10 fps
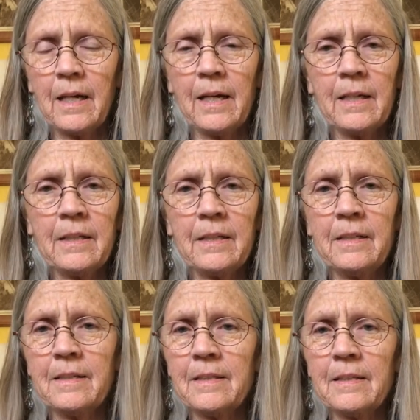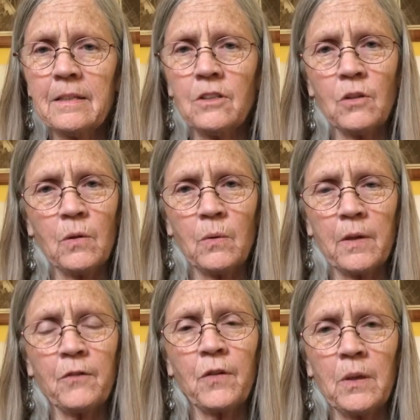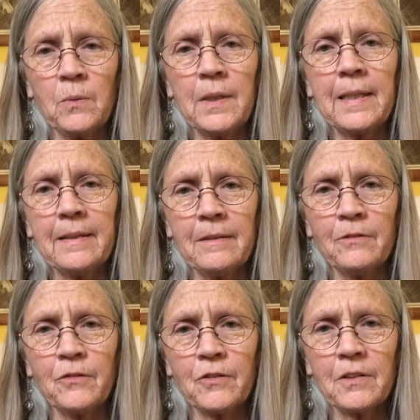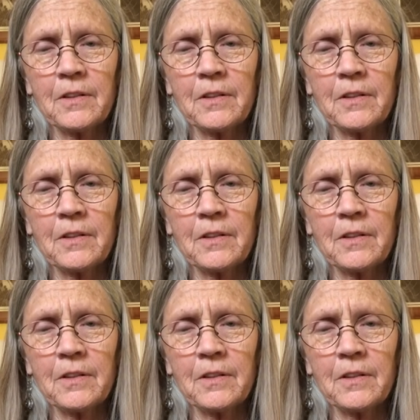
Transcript: and he didn't know if he would live.